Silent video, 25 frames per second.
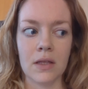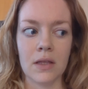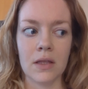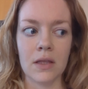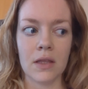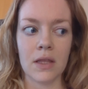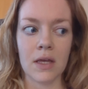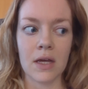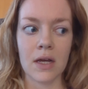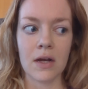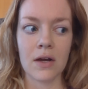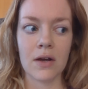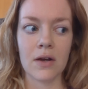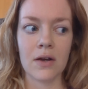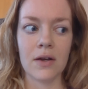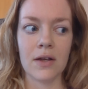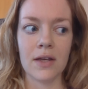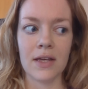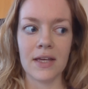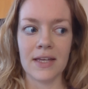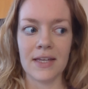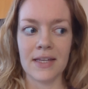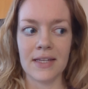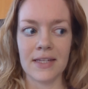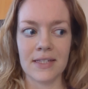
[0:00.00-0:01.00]
There
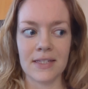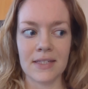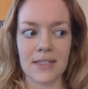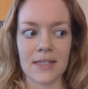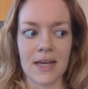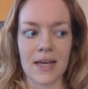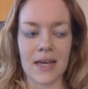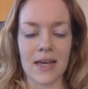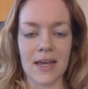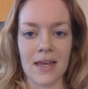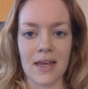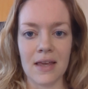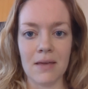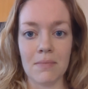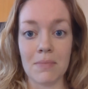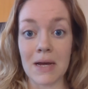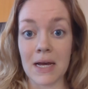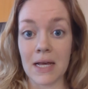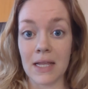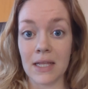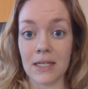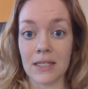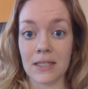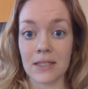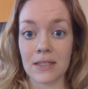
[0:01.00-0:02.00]
is a
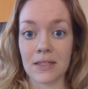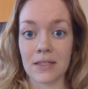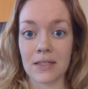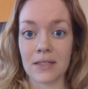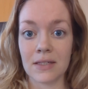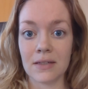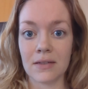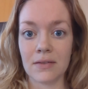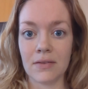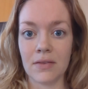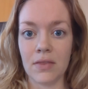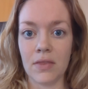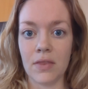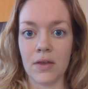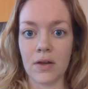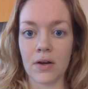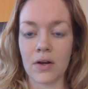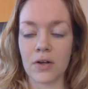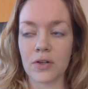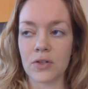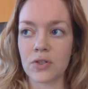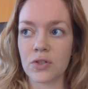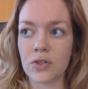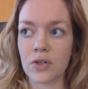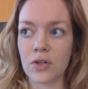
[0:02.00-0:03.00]
balance. There
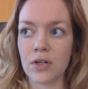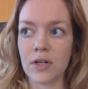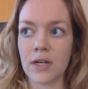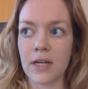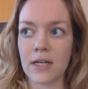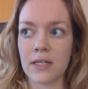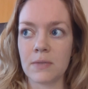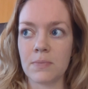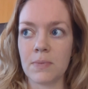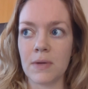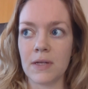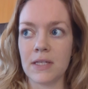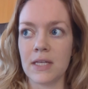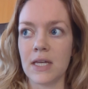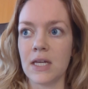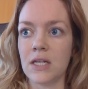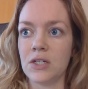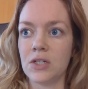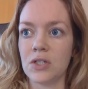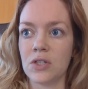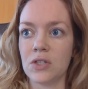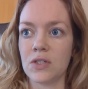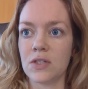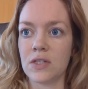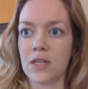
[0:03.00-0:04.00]
are certain
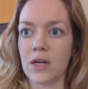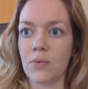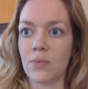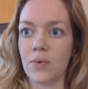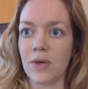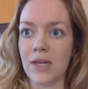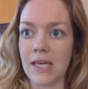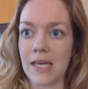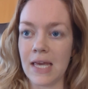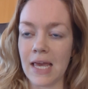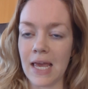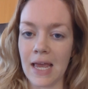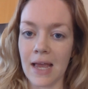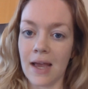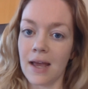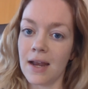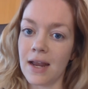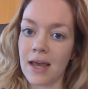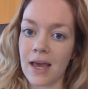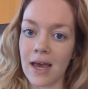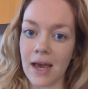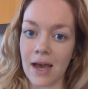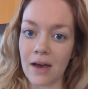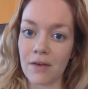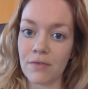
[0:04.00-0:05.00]
expectations that we can
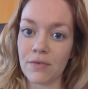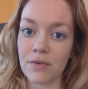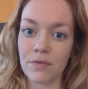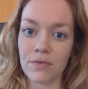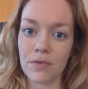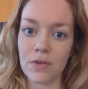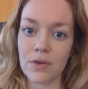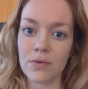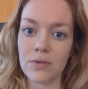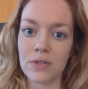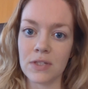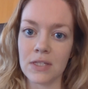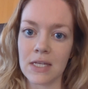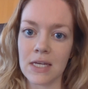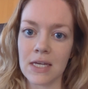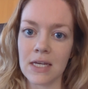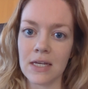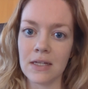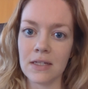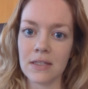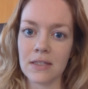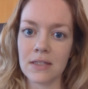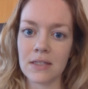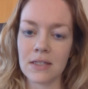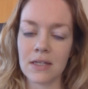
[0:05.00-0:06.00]
have of those
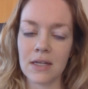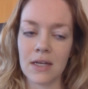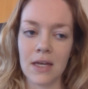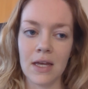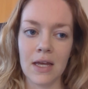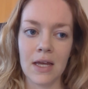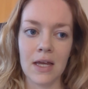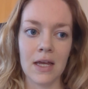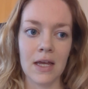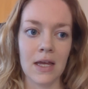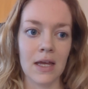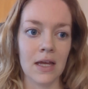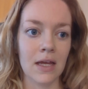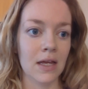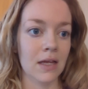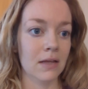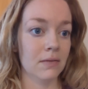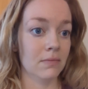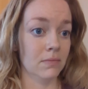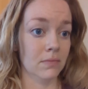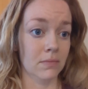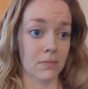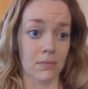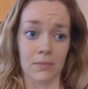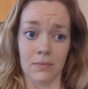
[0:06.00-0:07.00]
things
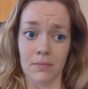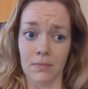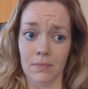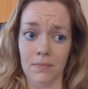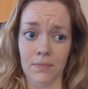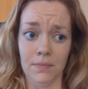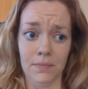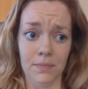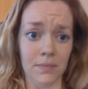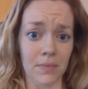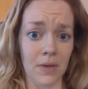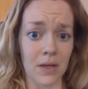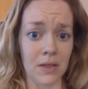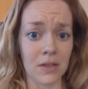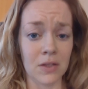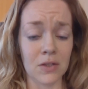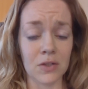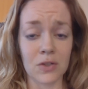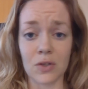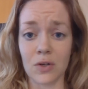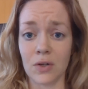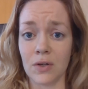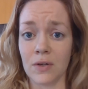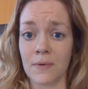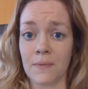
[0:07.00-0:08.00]
and then
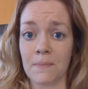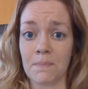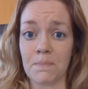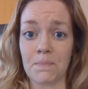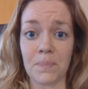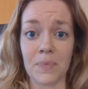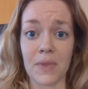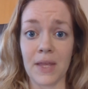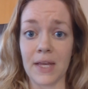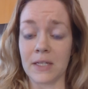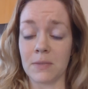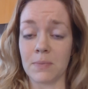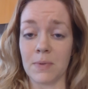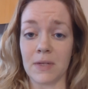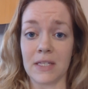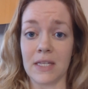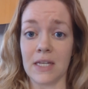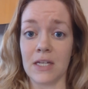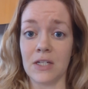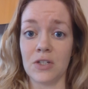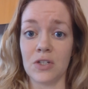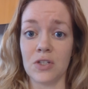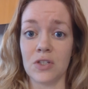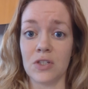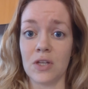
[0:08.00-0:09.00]
certain
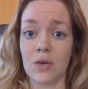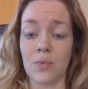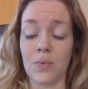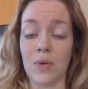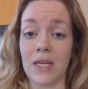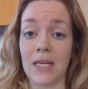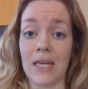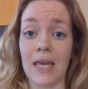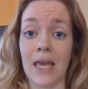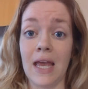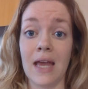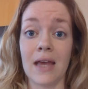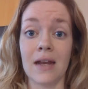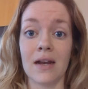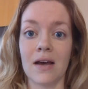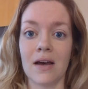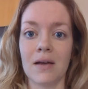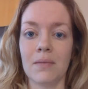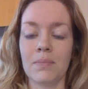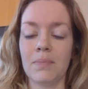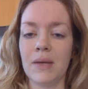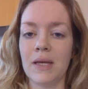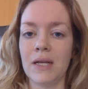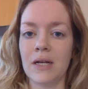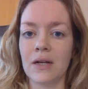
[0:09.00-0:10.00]
expectations that we
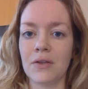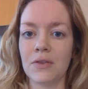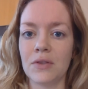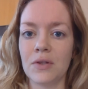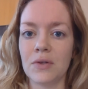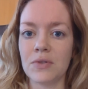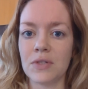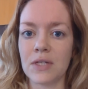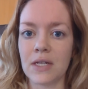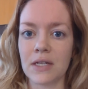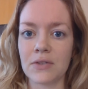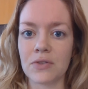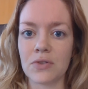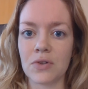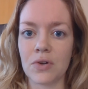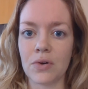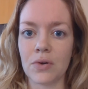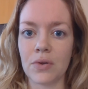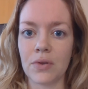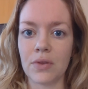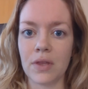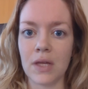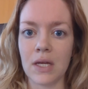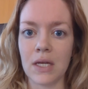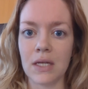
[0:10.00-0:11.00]
cannot pin on those
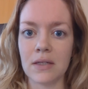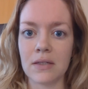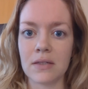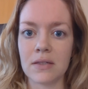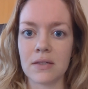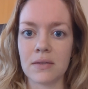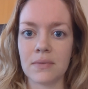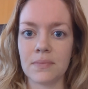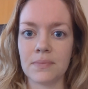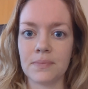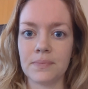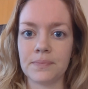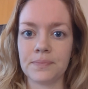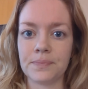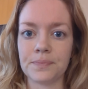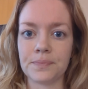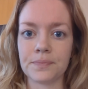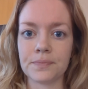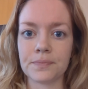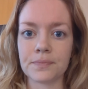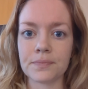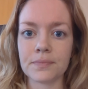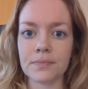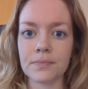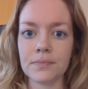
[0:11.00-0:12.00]
external things.
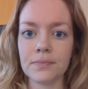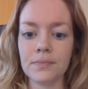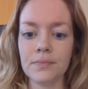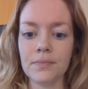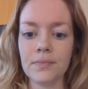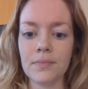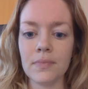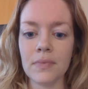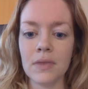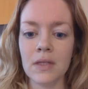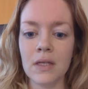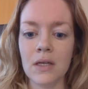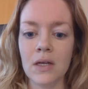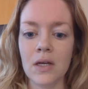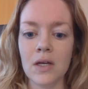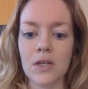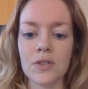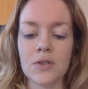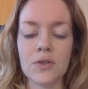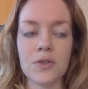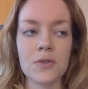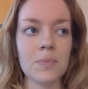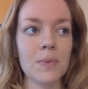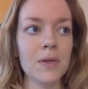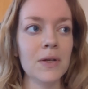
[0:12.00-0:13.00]

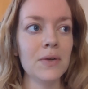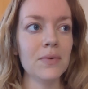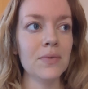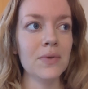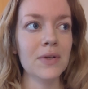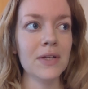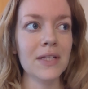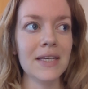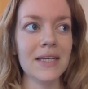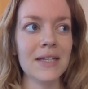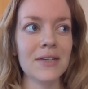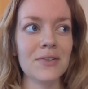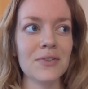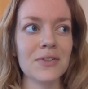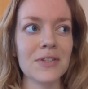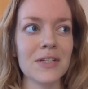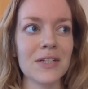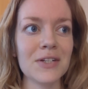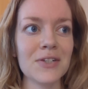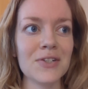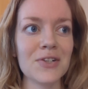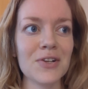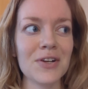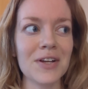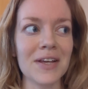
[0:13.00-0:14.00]
So it's been a really
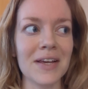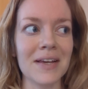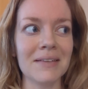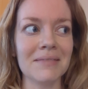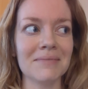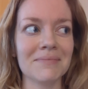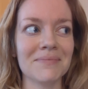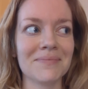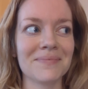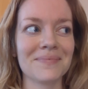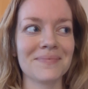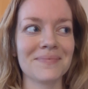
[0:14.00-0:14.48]
interesting journey.